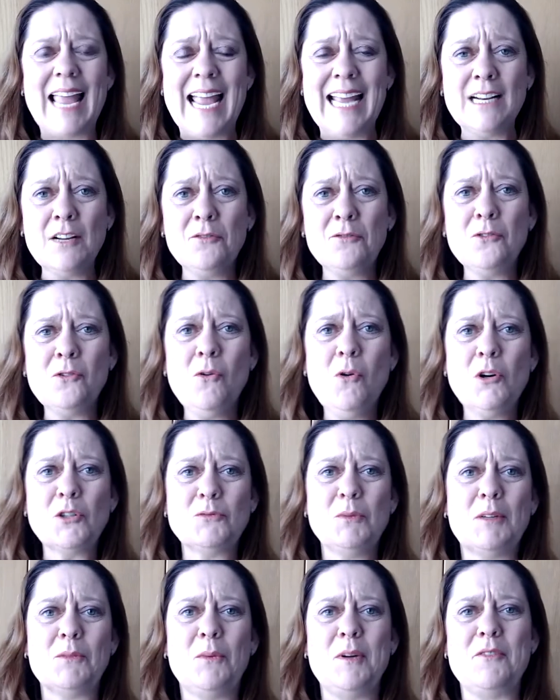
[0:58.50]
And of
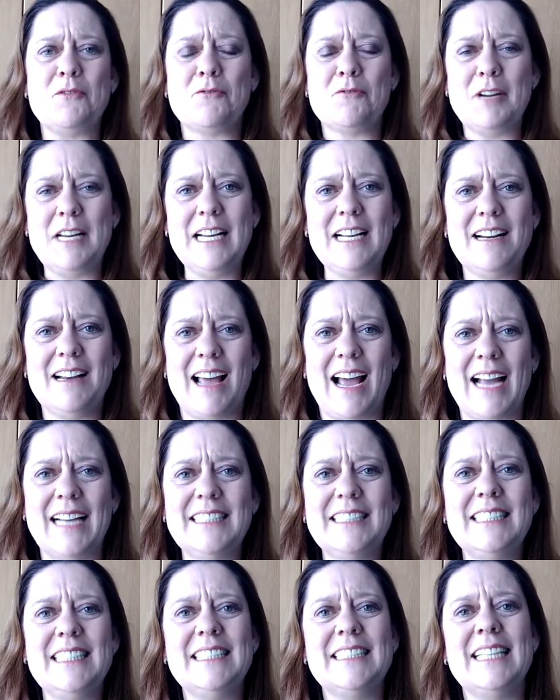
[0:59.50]
course, what we've
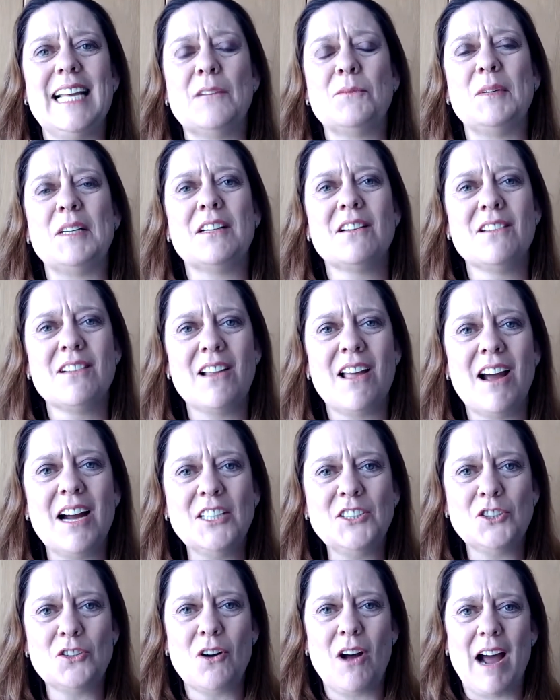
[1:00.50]
realized is that with
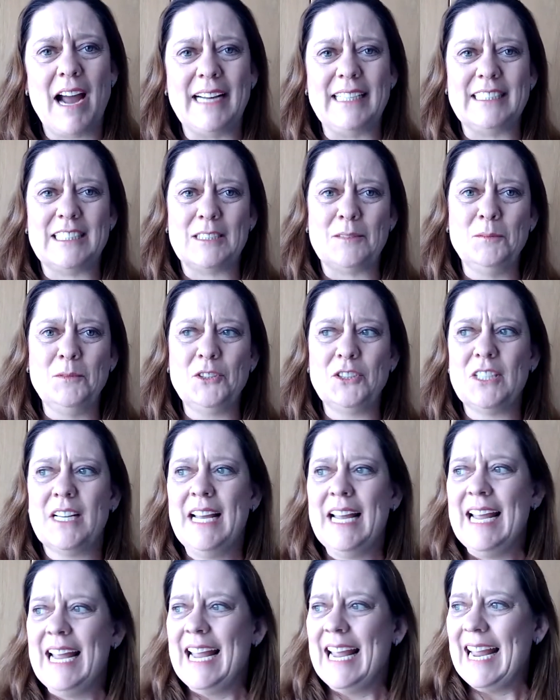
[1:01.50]
larger items,
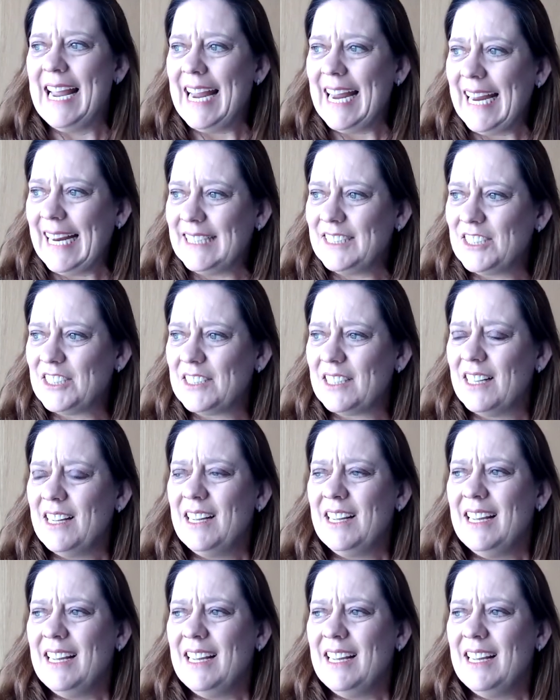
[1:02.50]
it's